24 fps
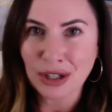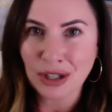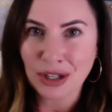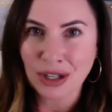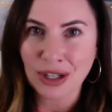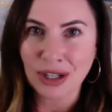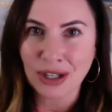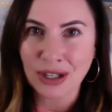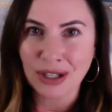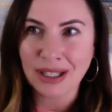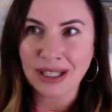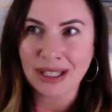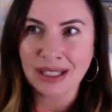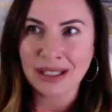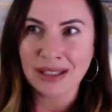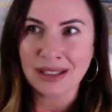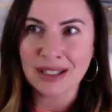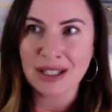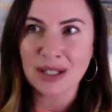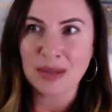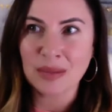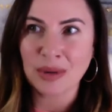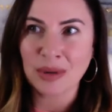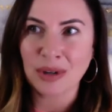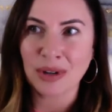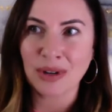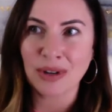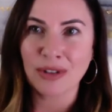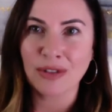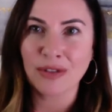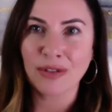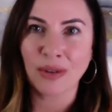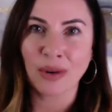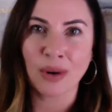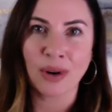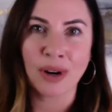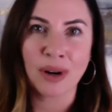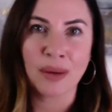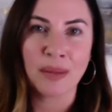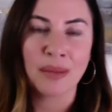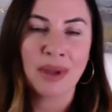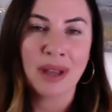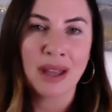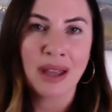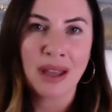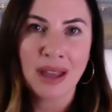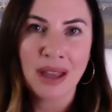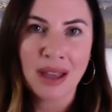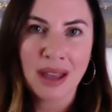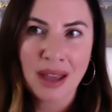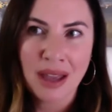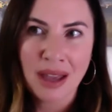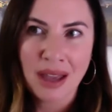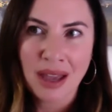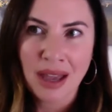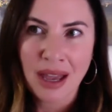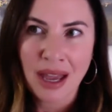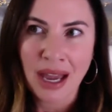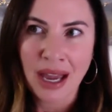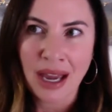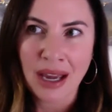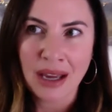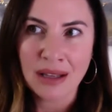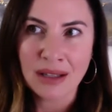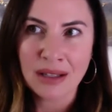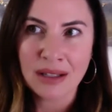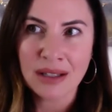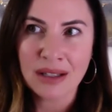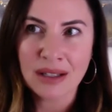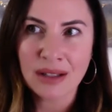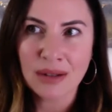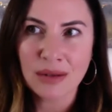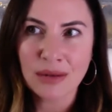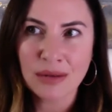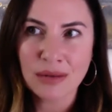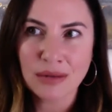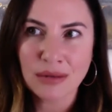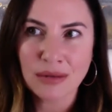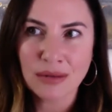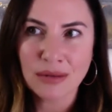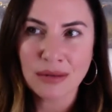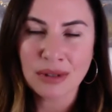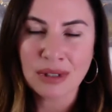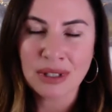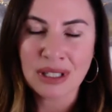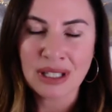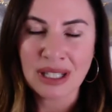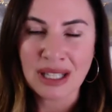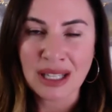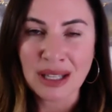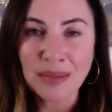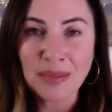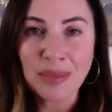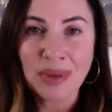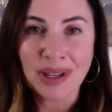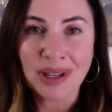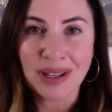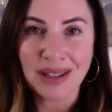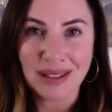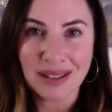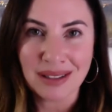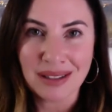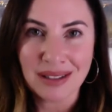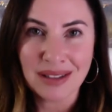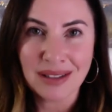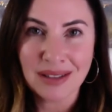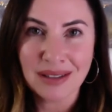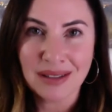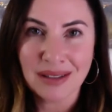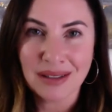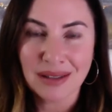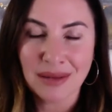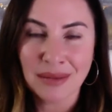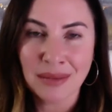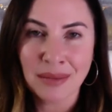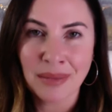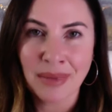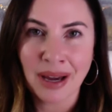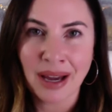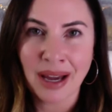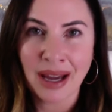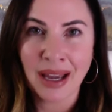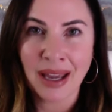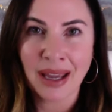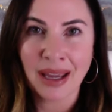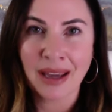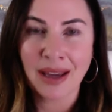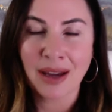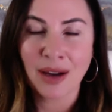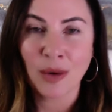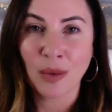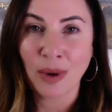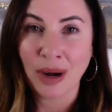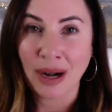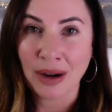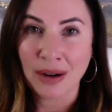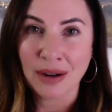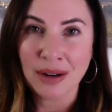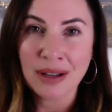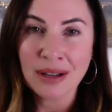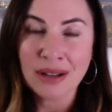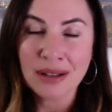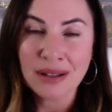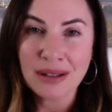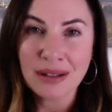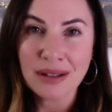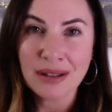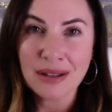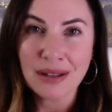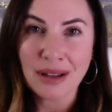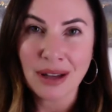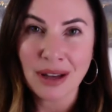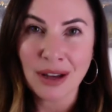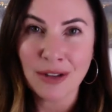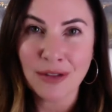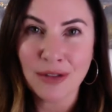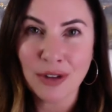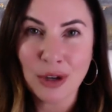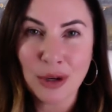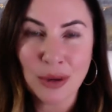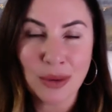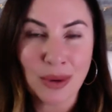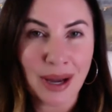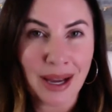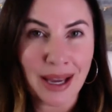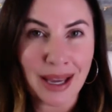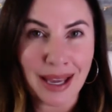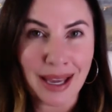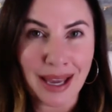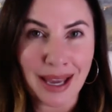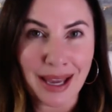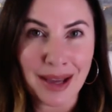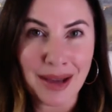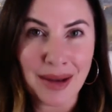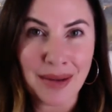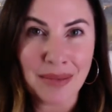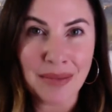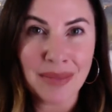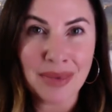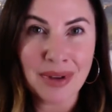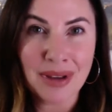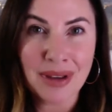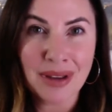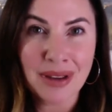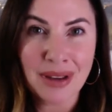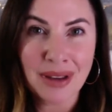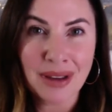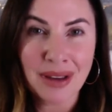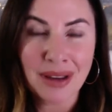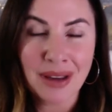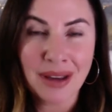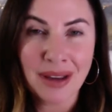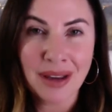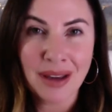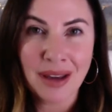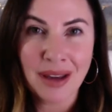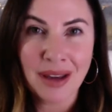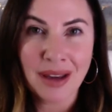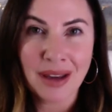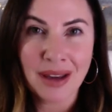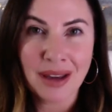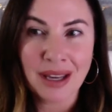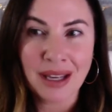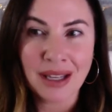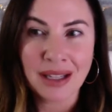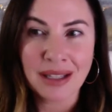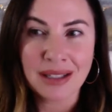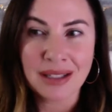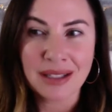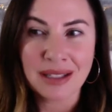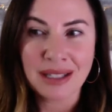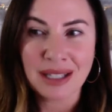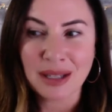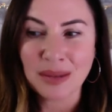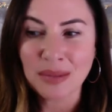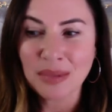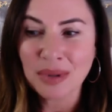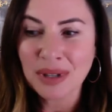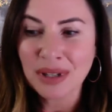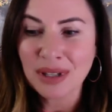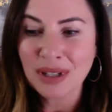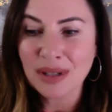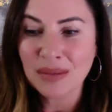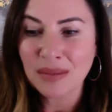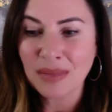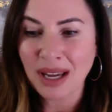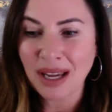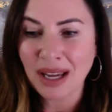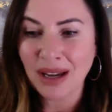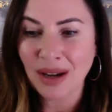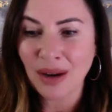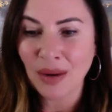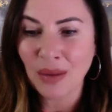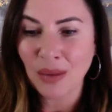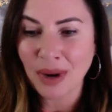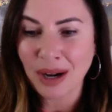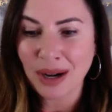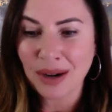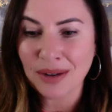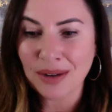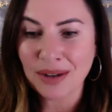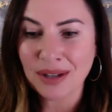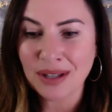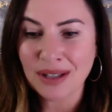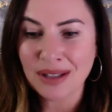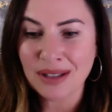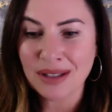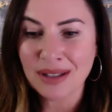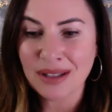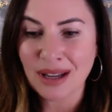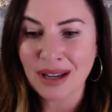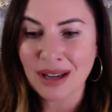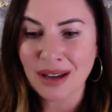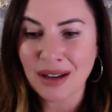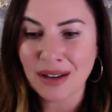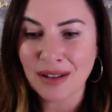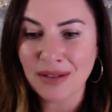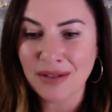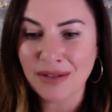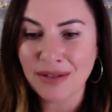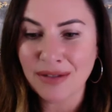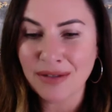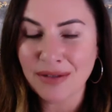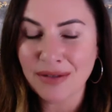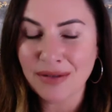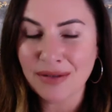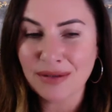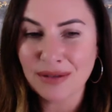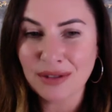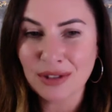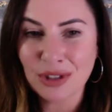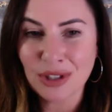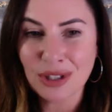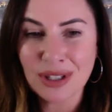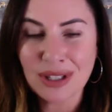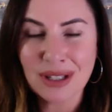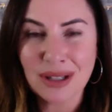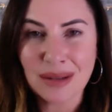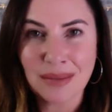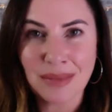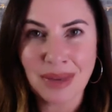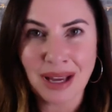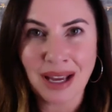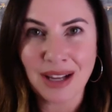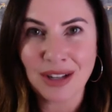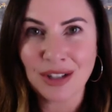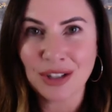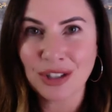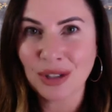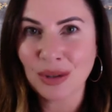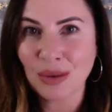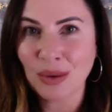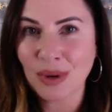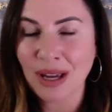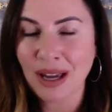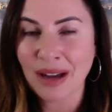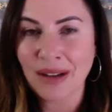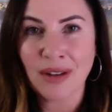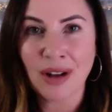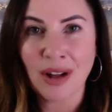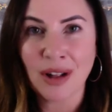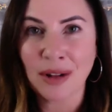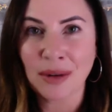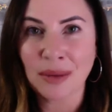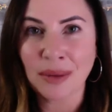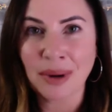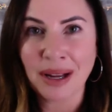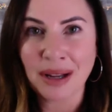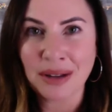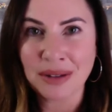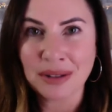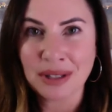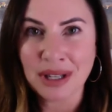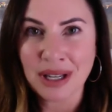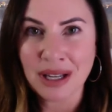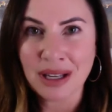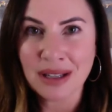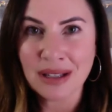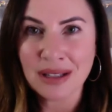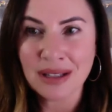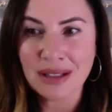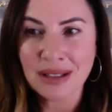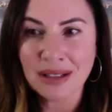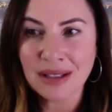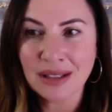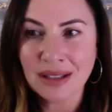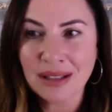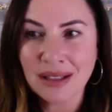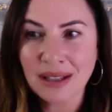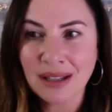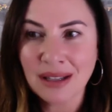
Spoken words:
her in spirit form has deepened my awareness of who I am. It's deepened my awareness of just the magic we have all around us.